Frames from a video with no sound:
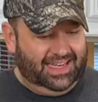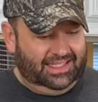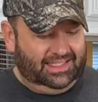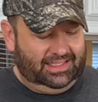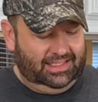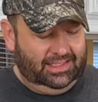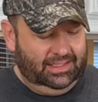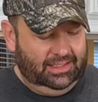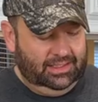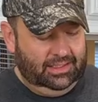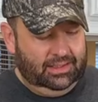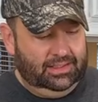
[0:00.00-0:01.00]

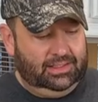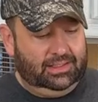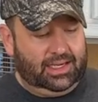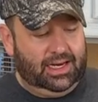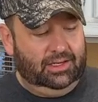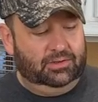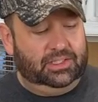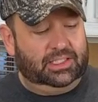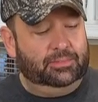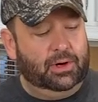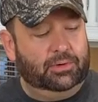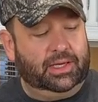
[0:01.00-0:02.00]
It's got a little
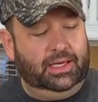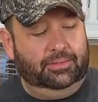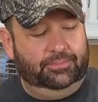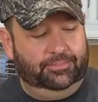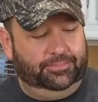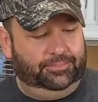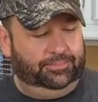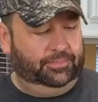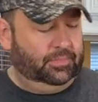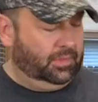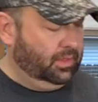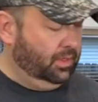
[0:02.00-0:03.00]
smoky.
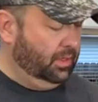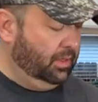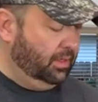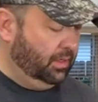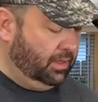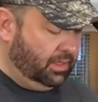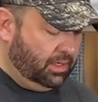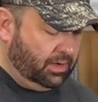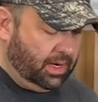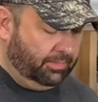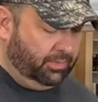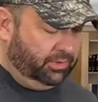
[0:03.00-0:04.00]
All
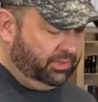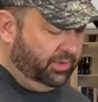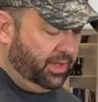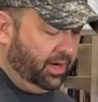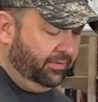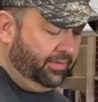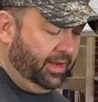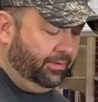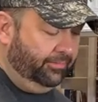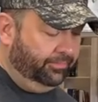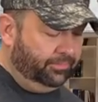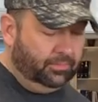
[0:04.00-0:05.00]
right, we'll turn that off now.
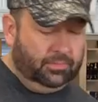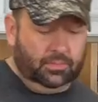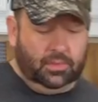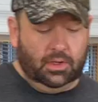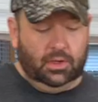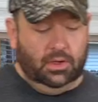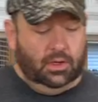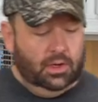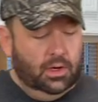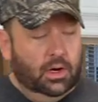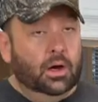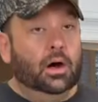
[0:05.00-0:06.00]

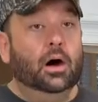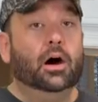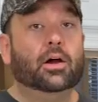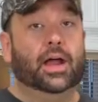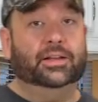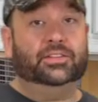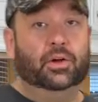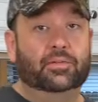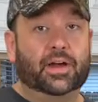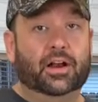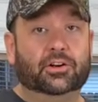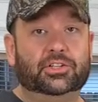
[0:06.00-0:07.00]
All right, so we've
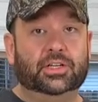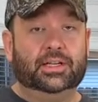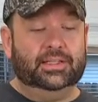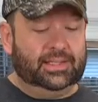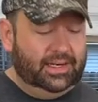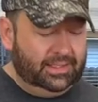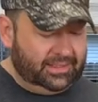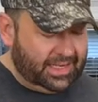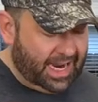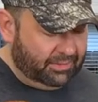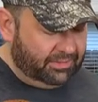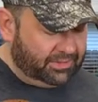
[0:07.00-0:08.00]
got our chicken set
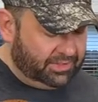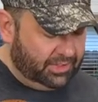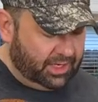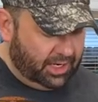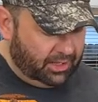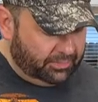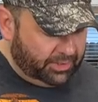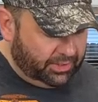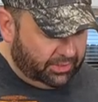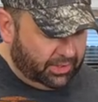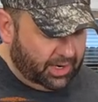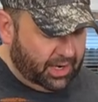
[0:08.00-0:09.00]
aside. We've still got our
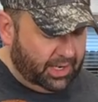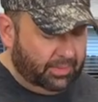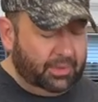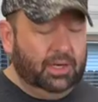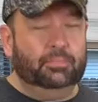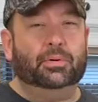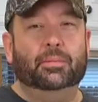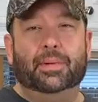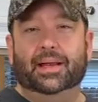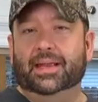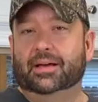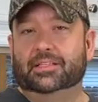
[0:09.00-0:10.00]
burner on. I'm gonna put
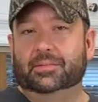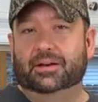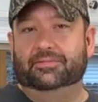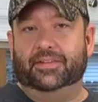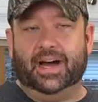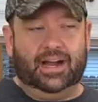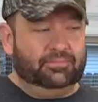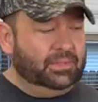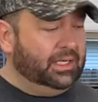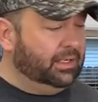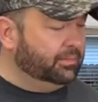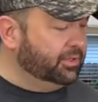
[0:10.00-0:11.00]
mine down to about a five,
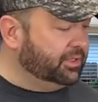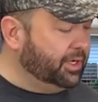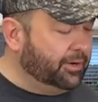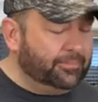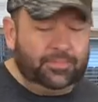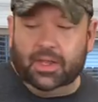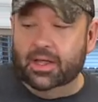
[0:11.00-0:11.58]
medium or so.